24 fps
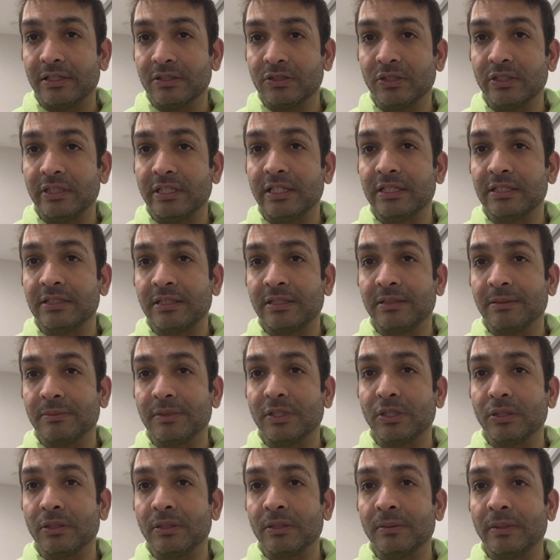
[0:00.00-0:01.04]
So the
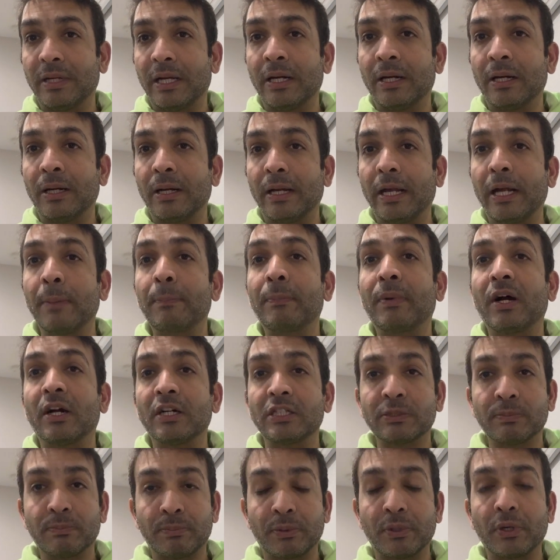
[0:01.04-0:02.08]

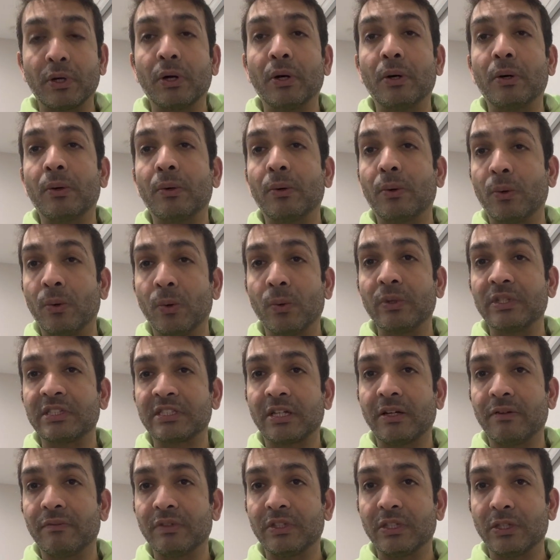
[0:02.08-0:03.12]
AirPods Pro always
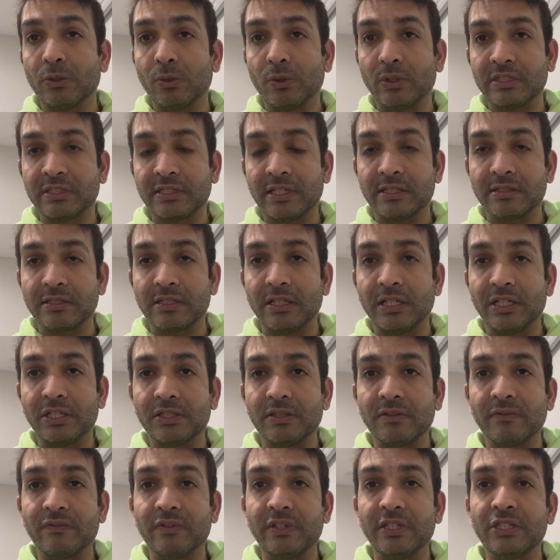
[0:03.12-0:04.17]
come with the noise
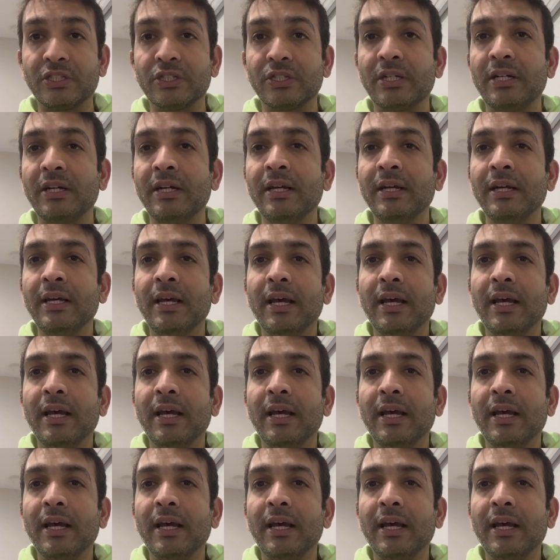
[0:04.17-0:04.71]
cancellation feature,